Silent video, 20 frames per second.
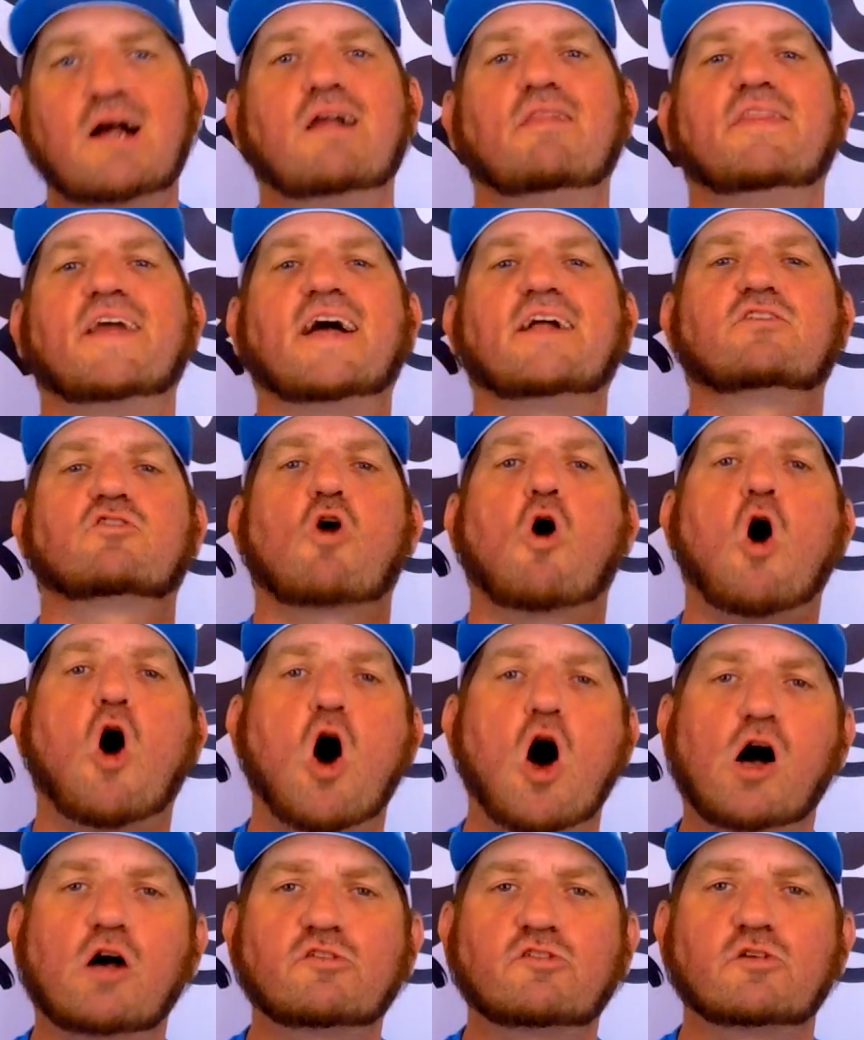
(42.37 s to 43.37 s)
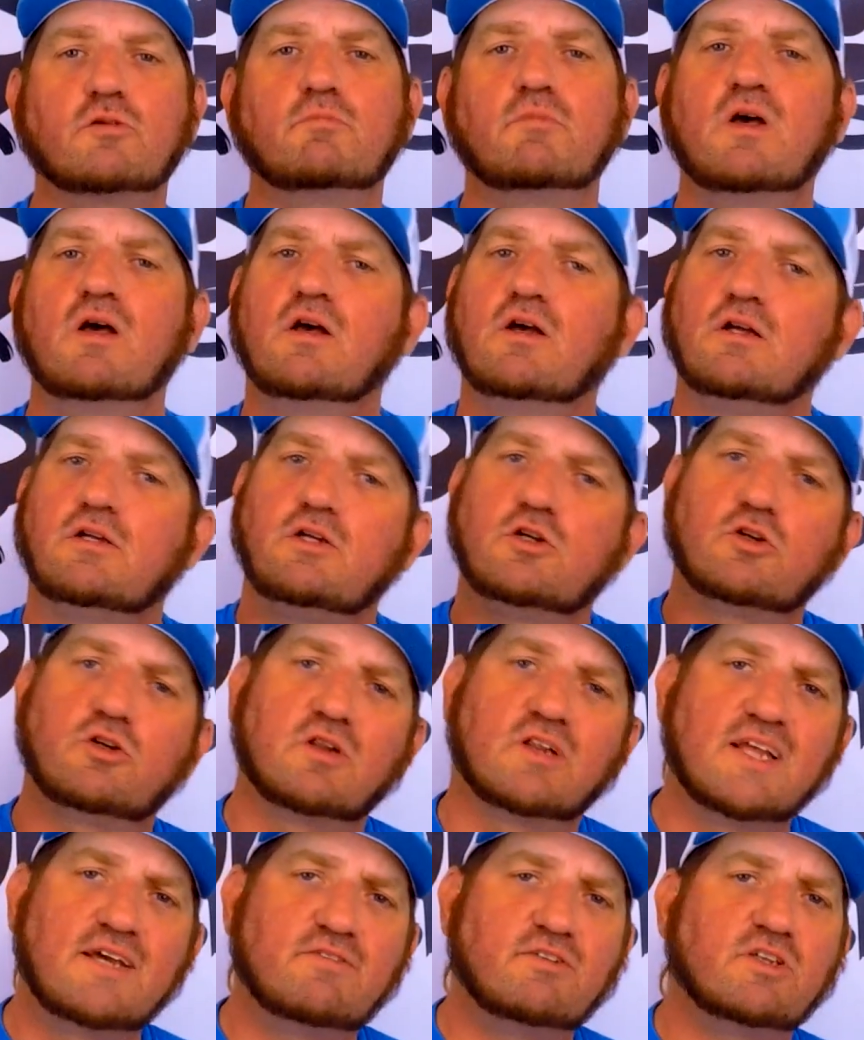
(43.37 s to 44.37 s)
That's awesome. You're
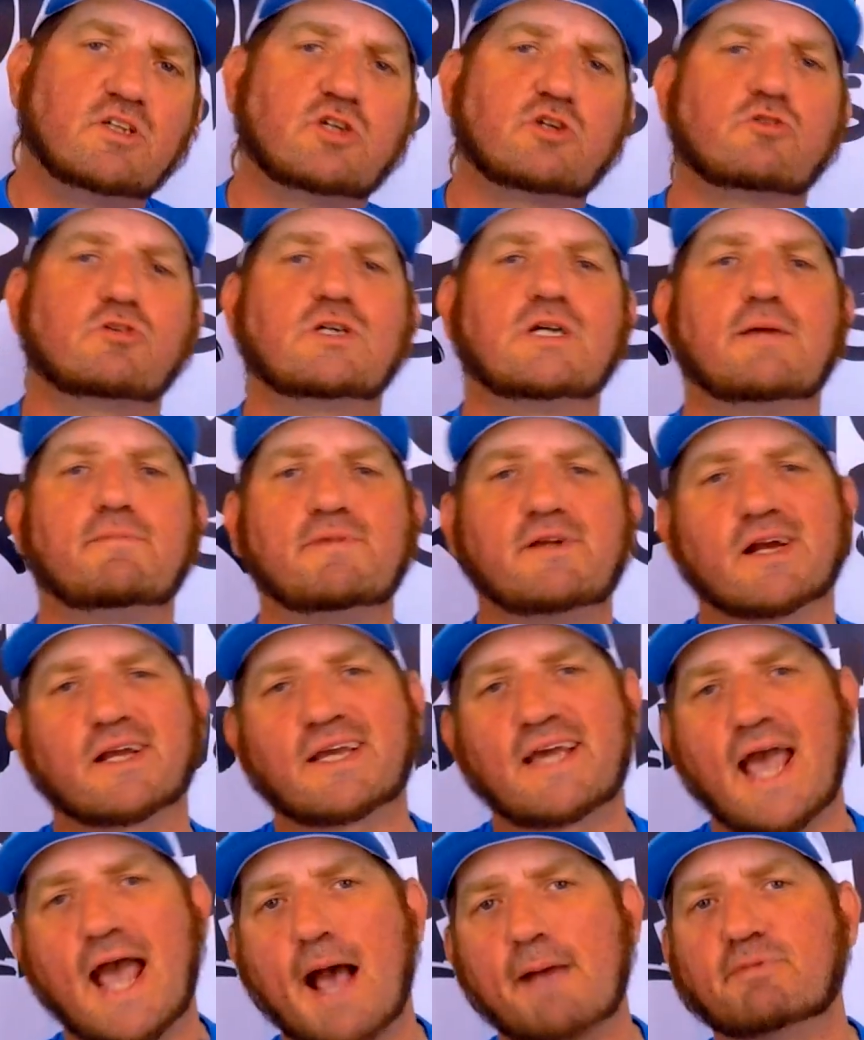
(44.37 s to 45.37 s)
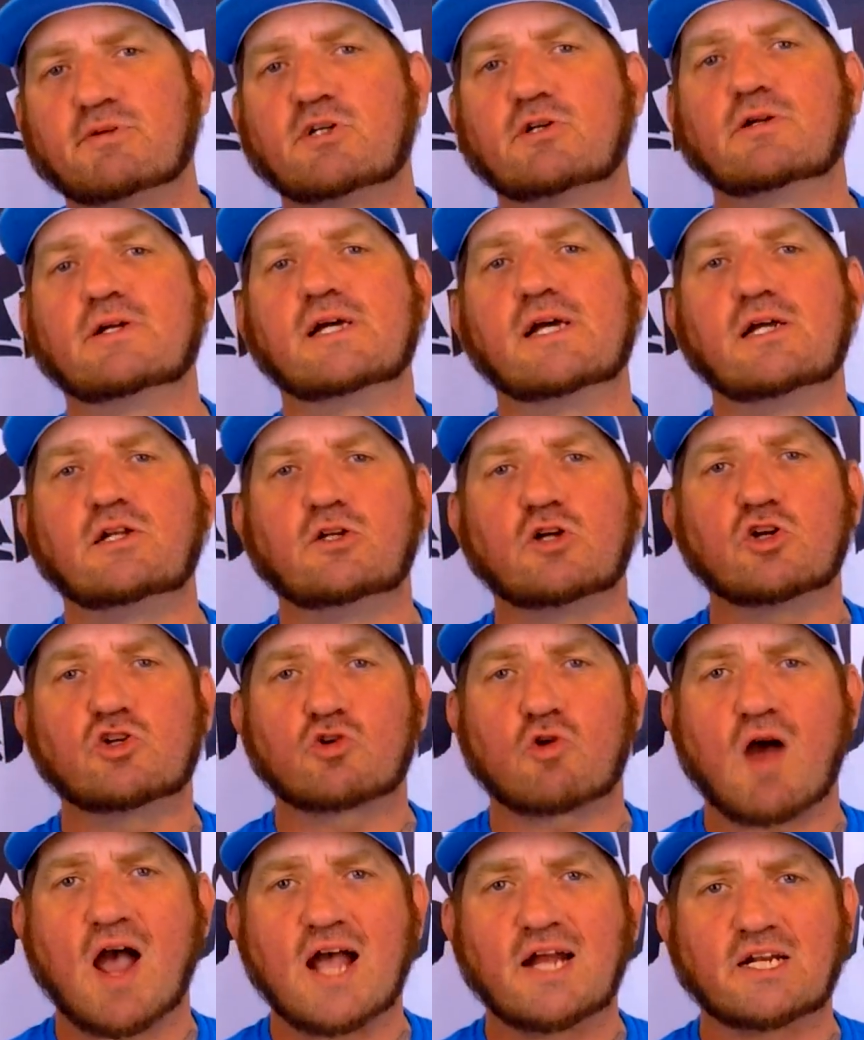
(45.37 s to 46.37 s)
living the dream, you're capturing it, and you're
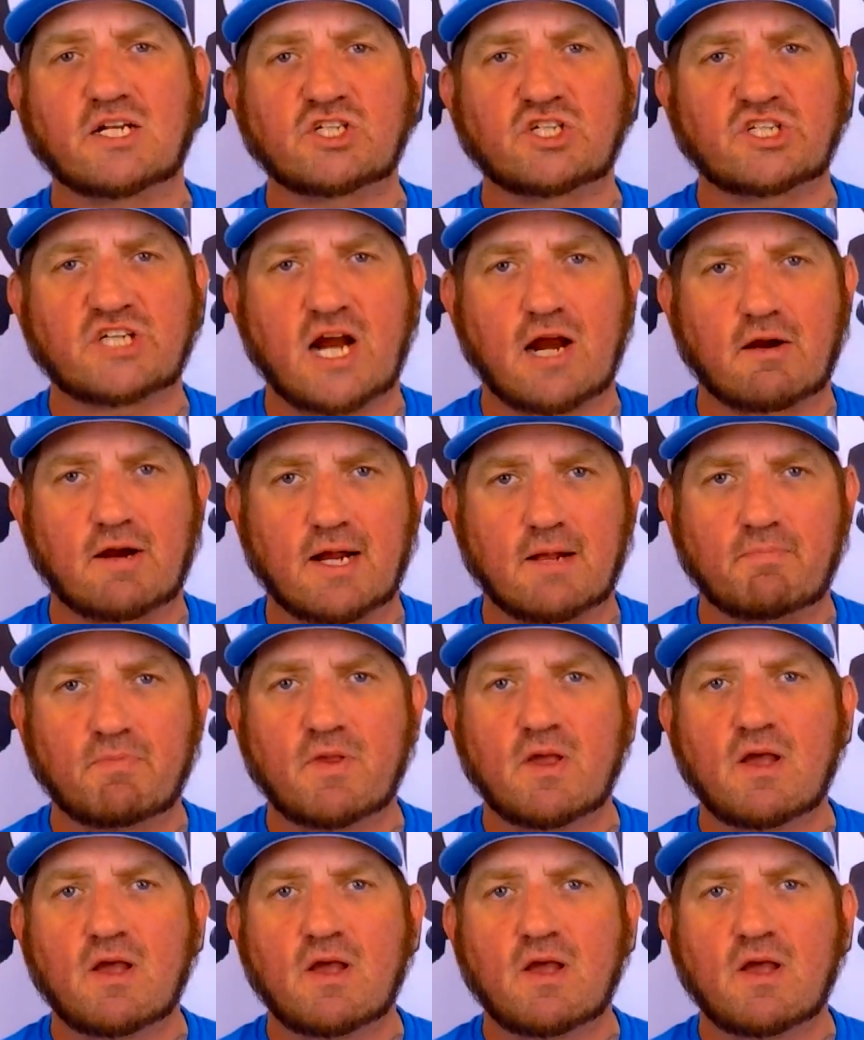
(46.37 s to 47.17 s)
trying to share it.